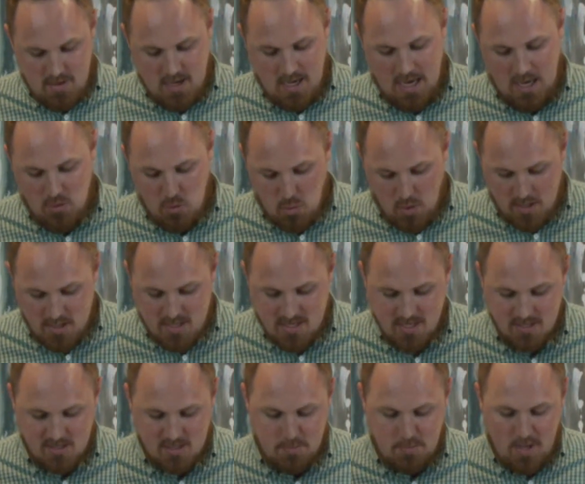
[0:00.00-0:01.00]
and to
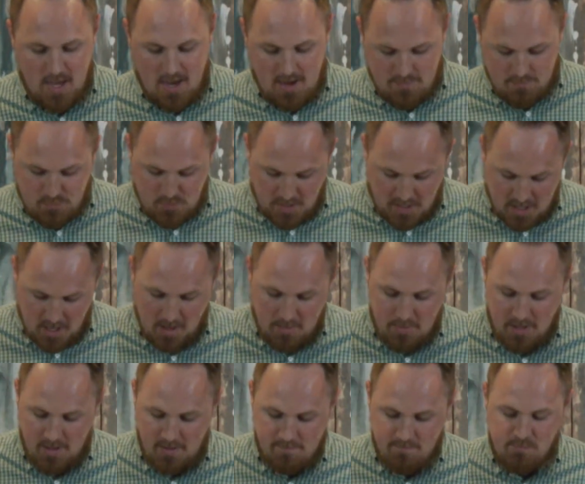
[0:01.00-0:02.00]
anticipate the
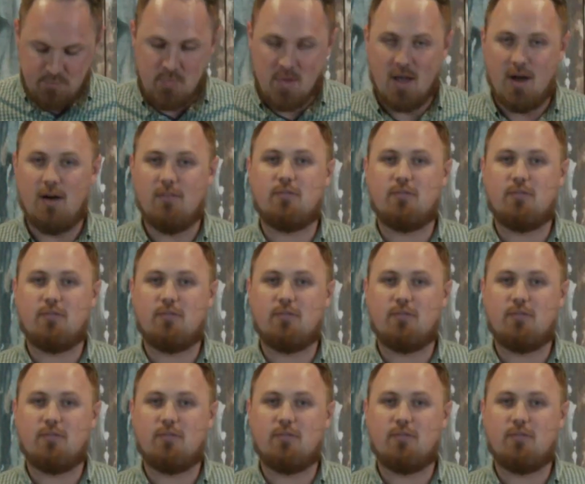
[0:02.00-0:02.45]
coming of